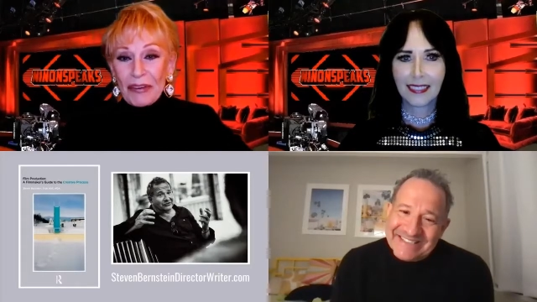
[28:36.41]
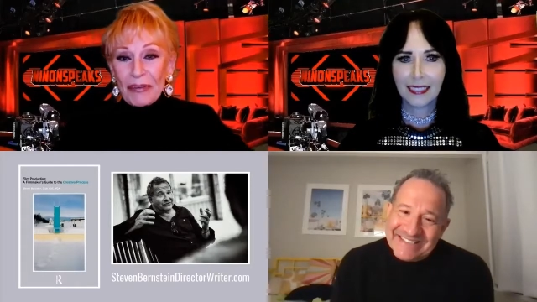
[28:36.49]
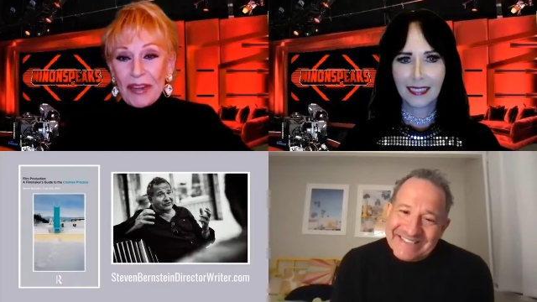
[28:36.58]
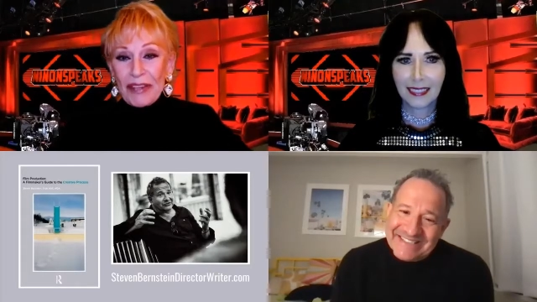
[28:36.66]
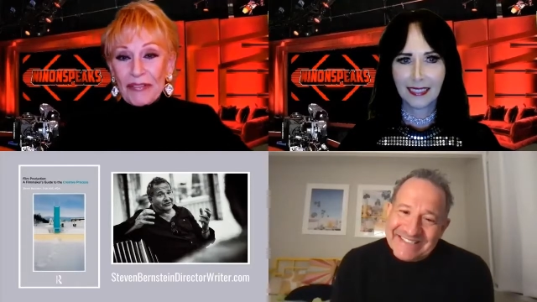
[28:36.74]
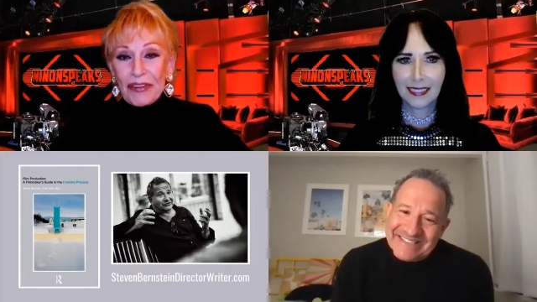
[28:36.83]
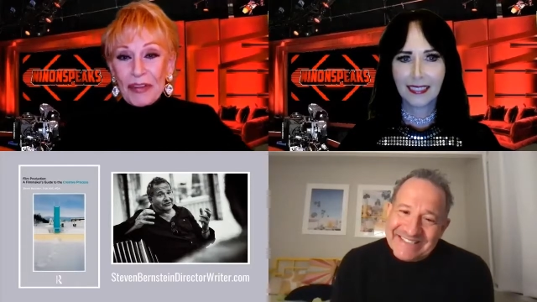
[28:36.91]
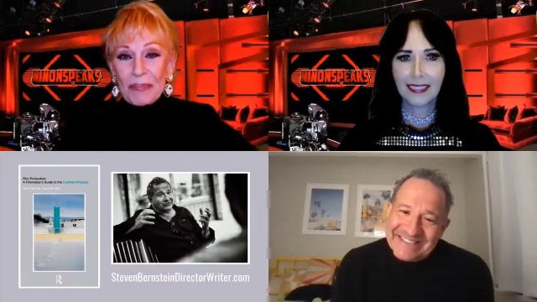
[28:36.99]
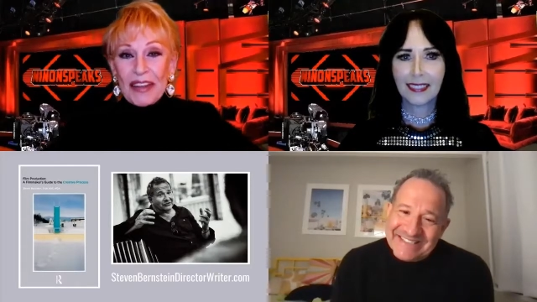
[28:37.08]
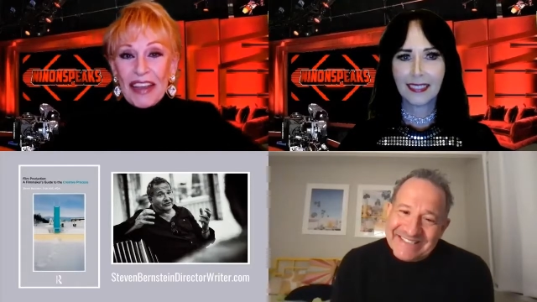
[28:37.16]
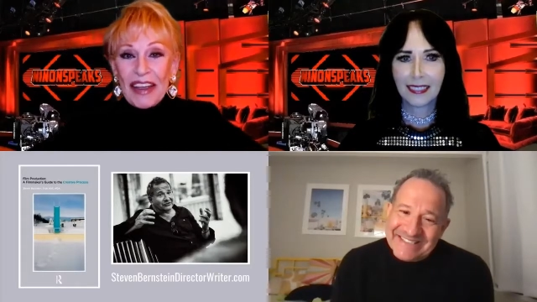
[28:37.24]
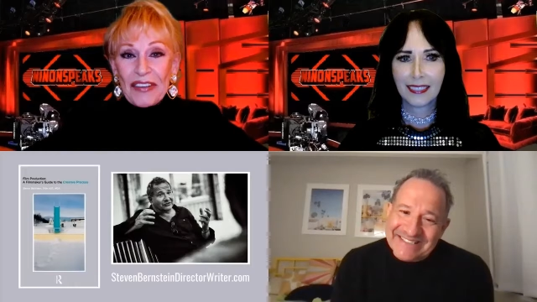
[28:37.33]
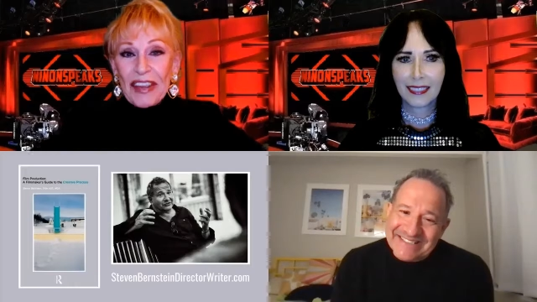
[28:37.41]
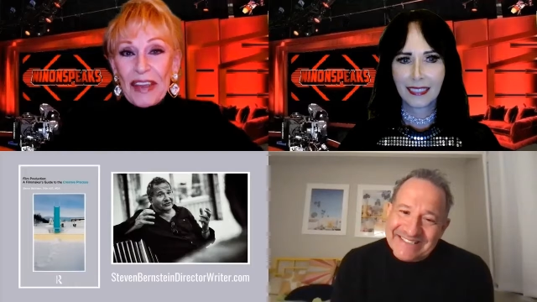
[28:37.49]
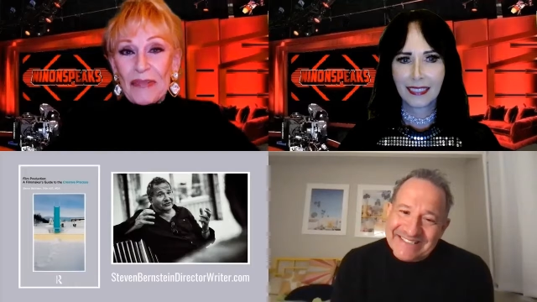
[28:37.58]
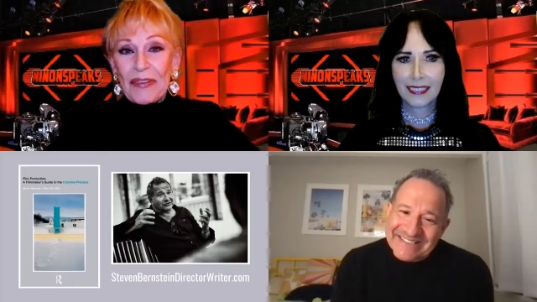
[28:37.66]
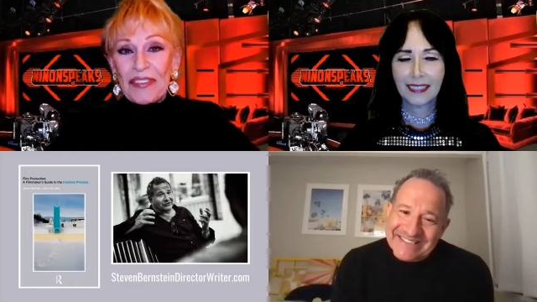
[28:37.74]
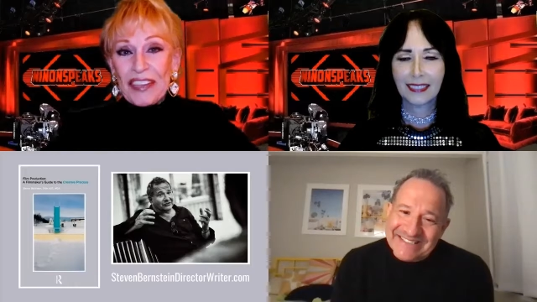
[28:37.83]
Speaker 1: We have only been out here
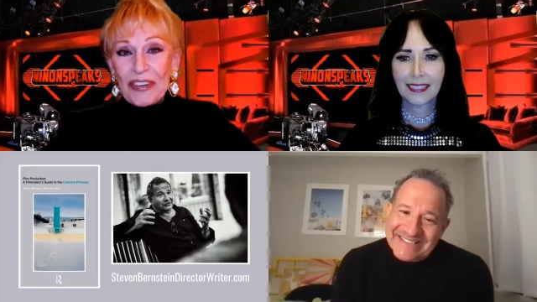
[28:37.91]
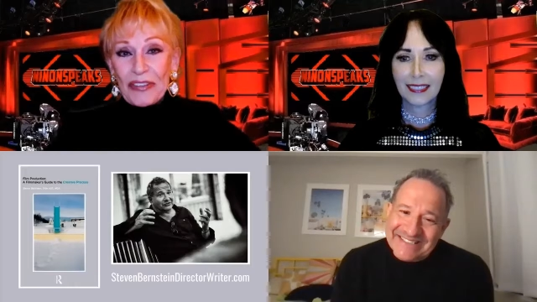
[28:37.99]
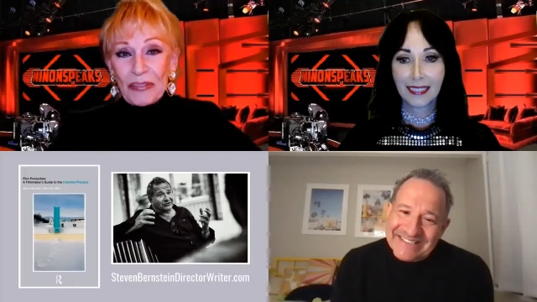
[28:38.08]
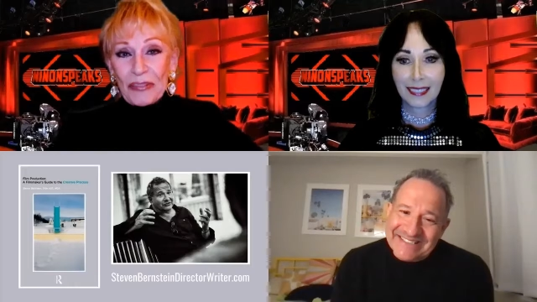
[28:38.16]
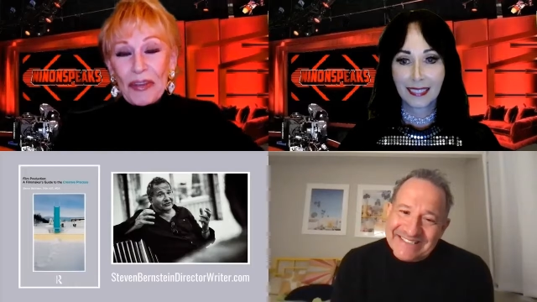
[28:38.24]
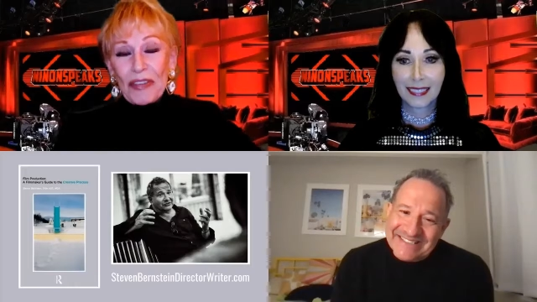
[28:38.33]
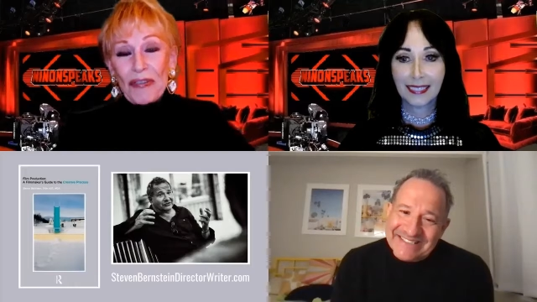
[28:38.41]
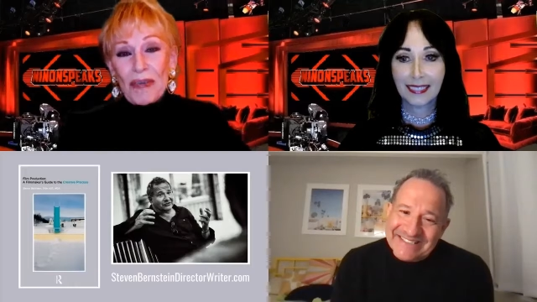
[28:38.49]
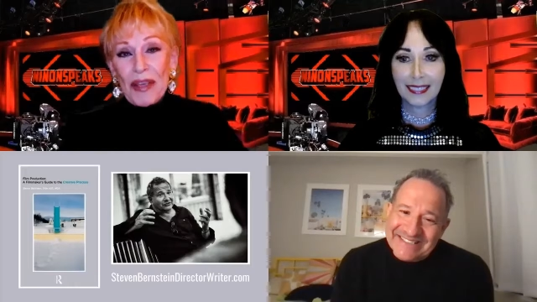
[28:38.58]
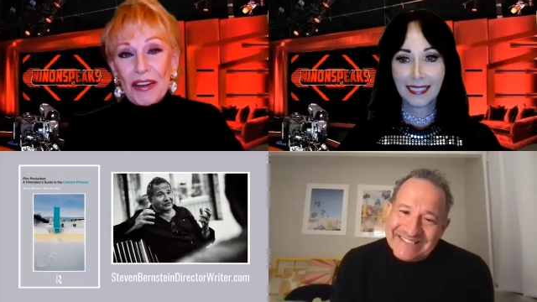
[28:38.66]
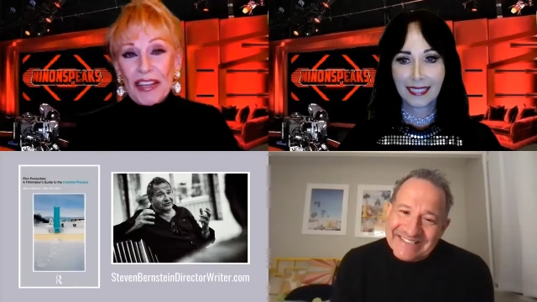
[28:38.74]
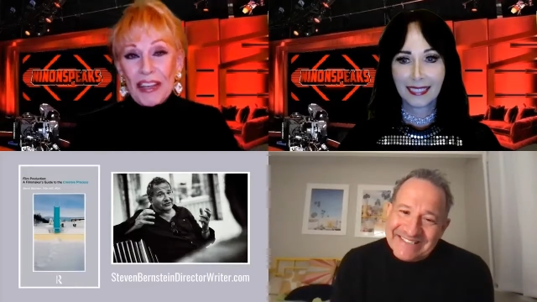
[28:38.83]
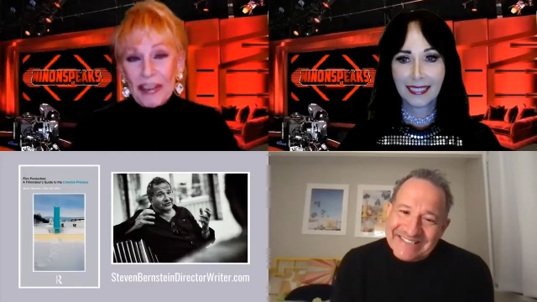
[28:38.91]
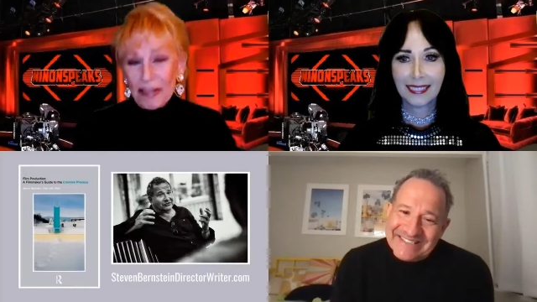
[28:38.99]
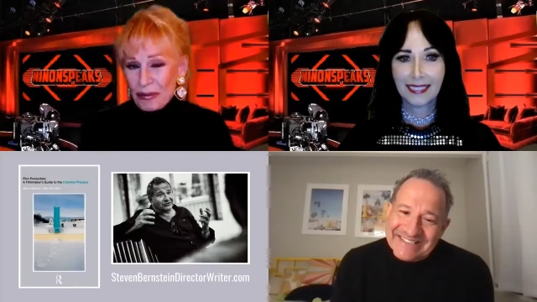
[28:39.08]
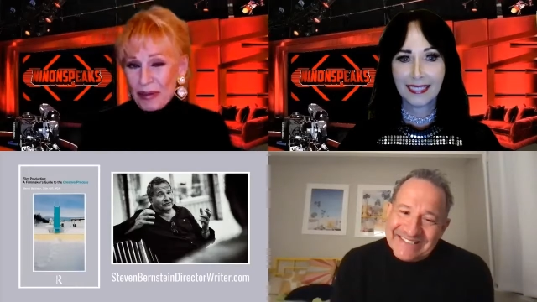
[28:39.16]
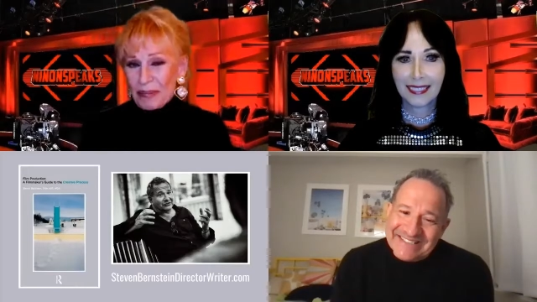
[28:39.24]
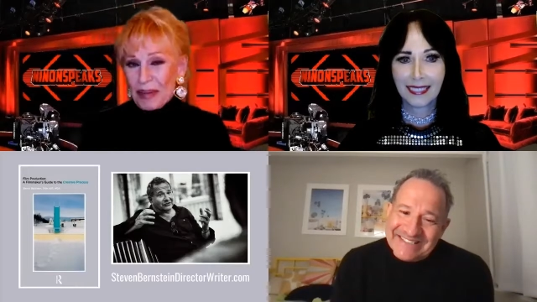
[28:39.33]
with Ninon Speaks for about a year and
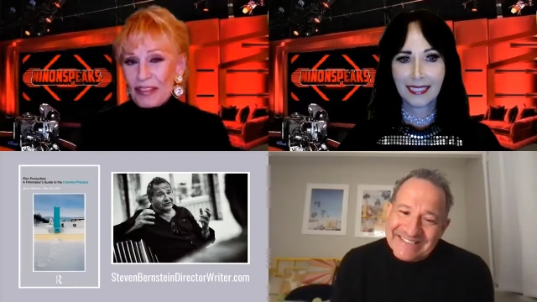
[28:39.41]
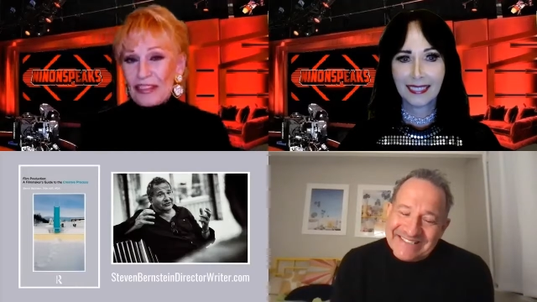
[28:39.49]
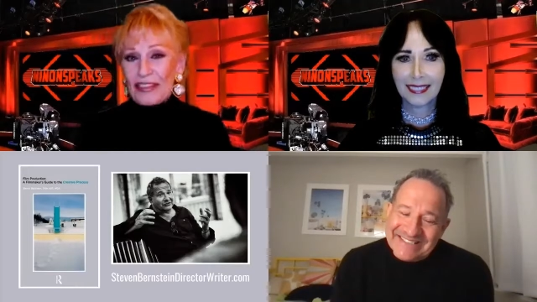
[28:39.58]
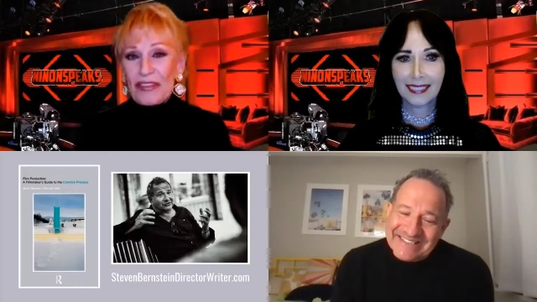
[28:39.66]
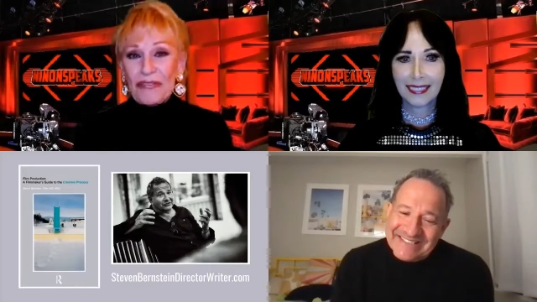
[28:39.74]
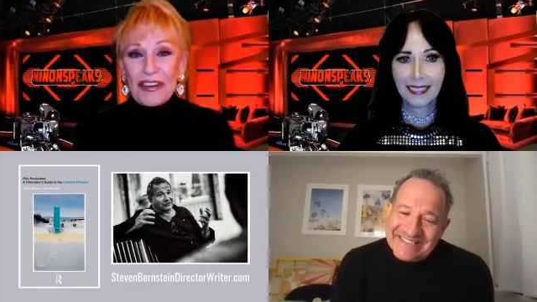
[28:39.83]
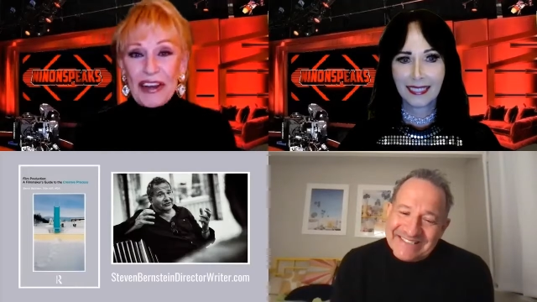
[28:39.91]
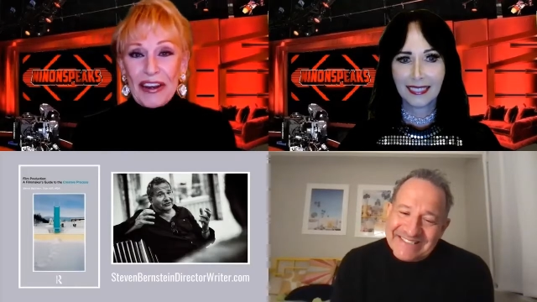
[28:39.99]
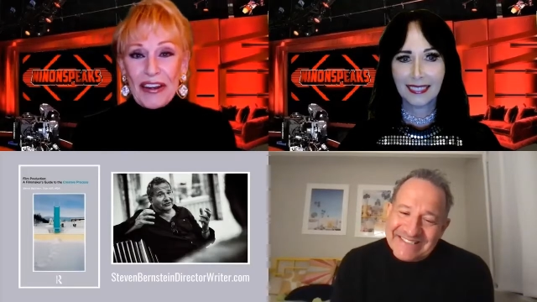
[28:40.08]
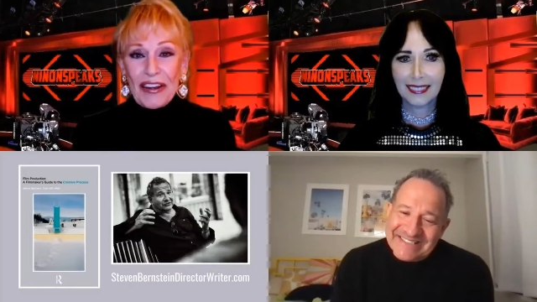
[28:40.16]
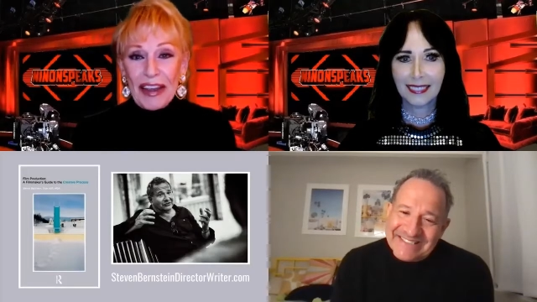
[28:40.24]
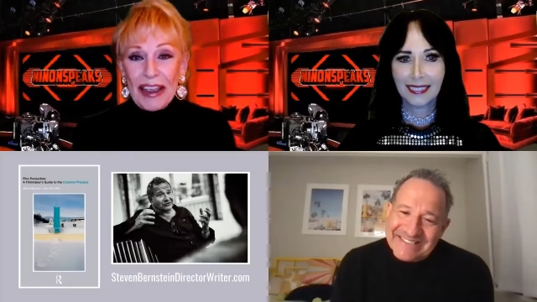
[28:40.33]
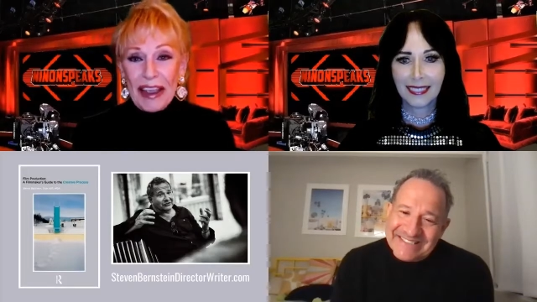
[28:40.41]
three months, not very long.